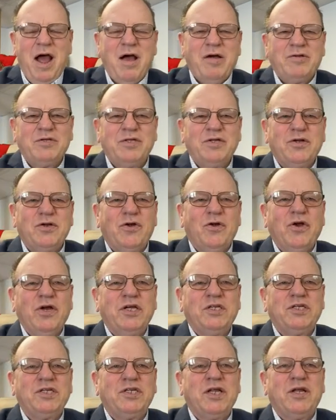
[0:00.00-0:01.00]
I was
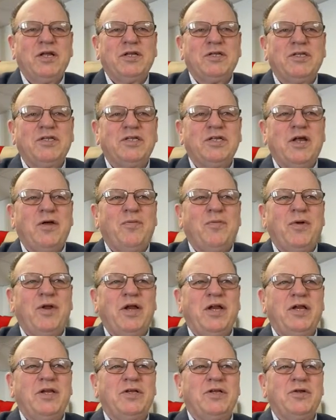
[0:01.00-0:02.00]
encouraging
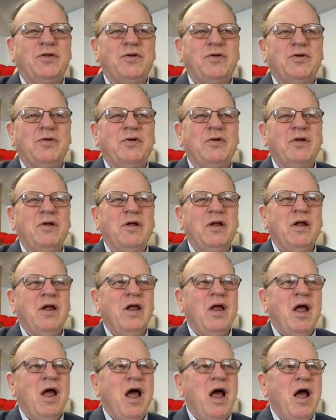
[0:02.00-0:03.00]
somebody to,
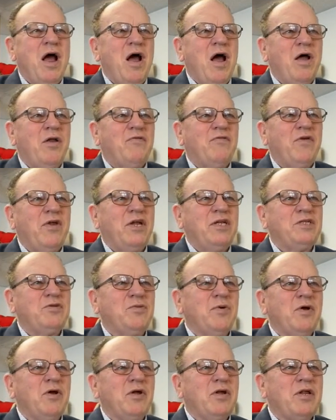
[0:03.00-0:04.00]
on
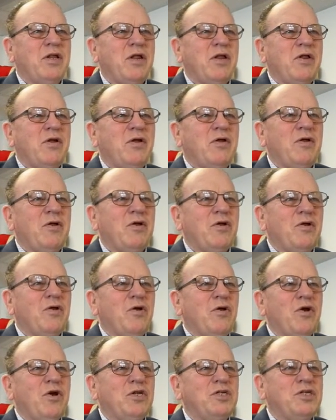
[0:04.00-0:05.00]
Facebook, they
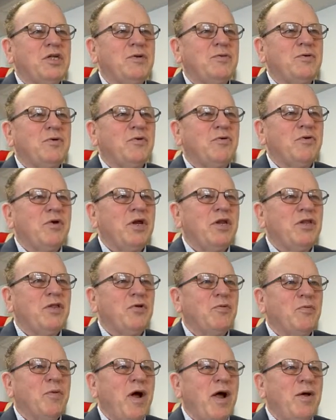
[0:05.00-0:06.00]
encouraged him to read
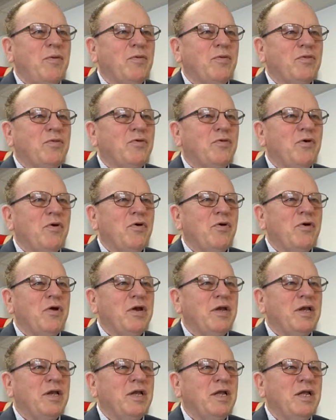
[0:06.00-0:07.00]
their Bible
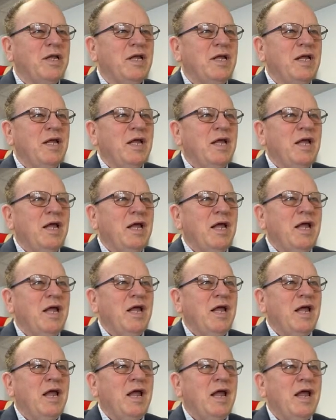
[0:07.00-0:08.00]
through,
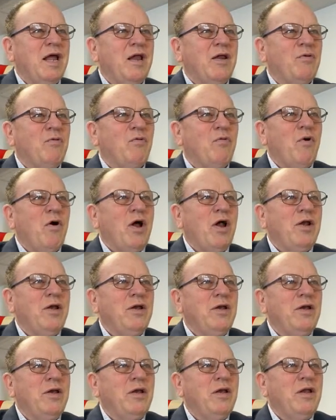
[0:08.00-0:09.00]
and
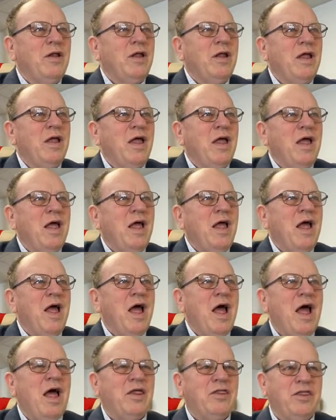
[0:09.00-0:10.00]
one,
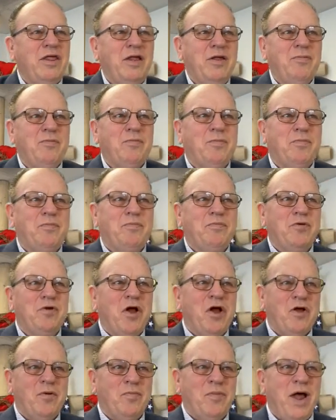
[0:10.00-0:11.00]
I think,
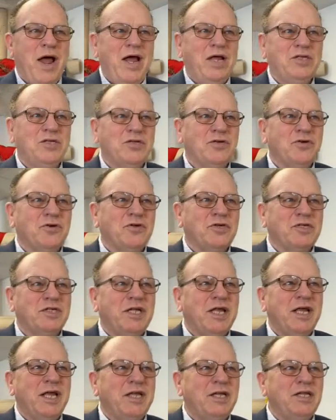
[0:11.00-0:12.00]
young pastor
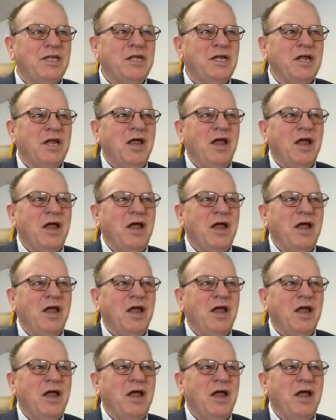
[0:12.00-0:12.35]
said,